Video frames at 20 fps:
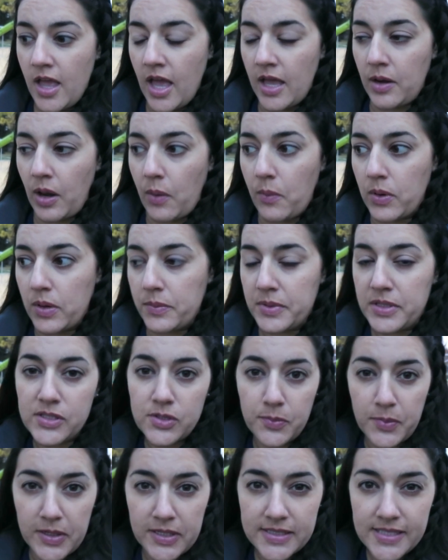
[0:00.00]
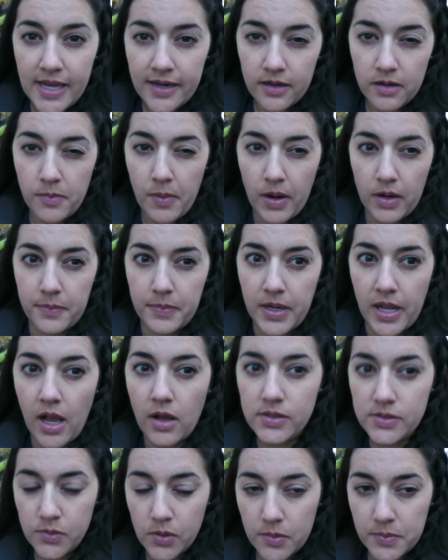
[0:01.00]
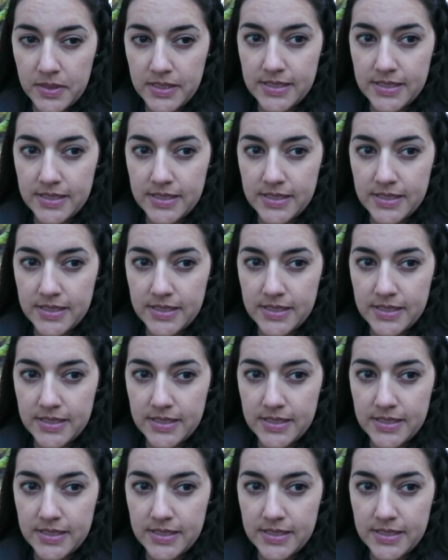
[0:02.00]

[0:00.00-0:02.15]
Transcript: and I want to be super excited about it, but I also want to